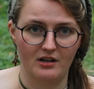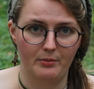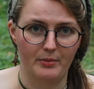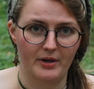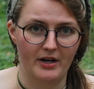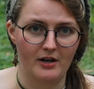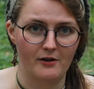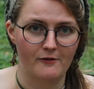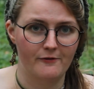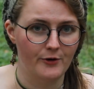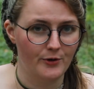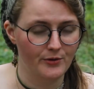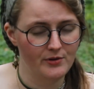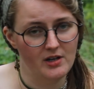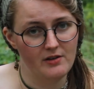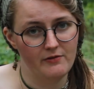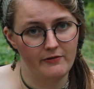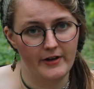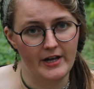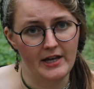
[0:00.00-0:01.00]
about
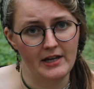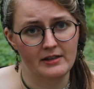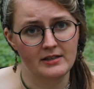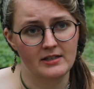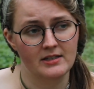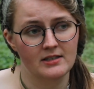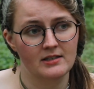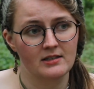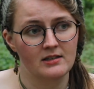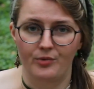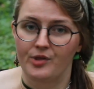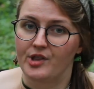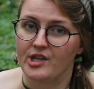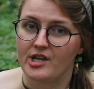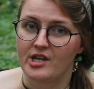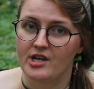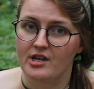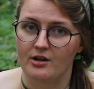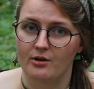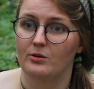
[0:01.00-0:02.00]
folding fans
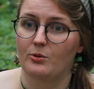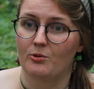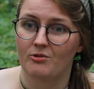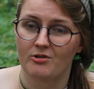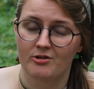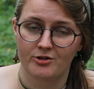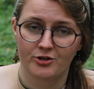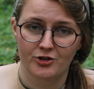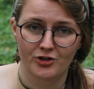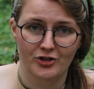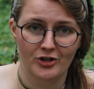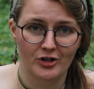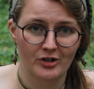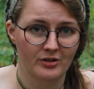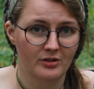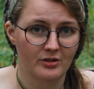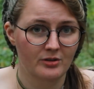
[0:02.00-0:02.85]
the orange